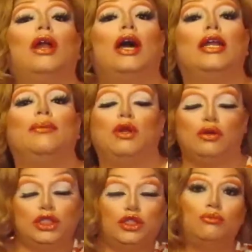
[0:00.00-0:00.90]
honey. Middle
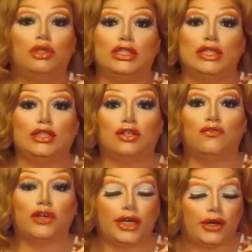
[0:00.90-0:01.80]
Eastern princess
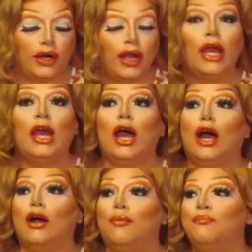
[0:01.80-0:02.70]
over here.
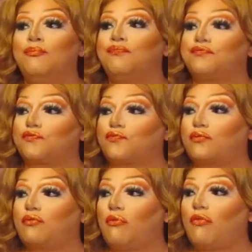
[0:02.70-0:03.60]

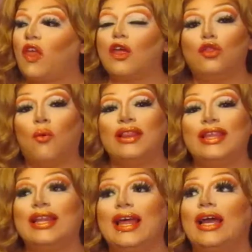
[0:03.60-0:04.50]
The one
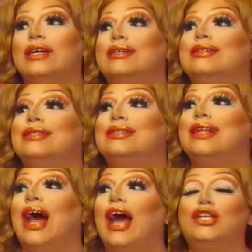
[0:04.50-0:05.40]
thing, like,
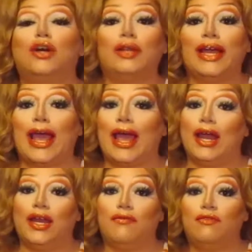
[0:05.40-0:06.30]
I don't like
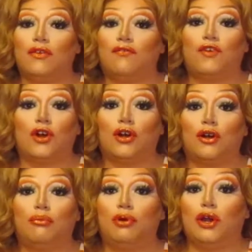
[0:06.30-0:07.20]
any of the fur
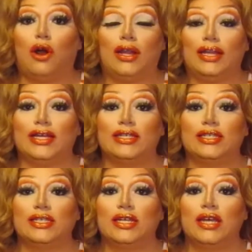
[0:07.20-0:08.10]
put on
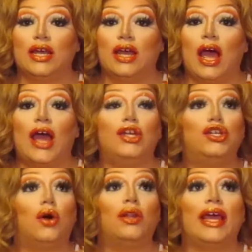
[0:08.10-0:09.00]
this. I
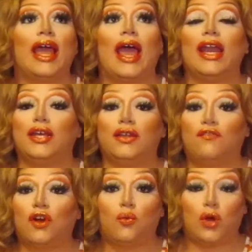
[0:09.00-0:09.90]
don't like any of the
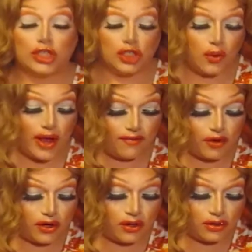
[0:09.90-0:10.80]
fur
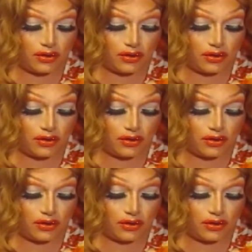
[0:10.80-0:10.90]
whatsoever.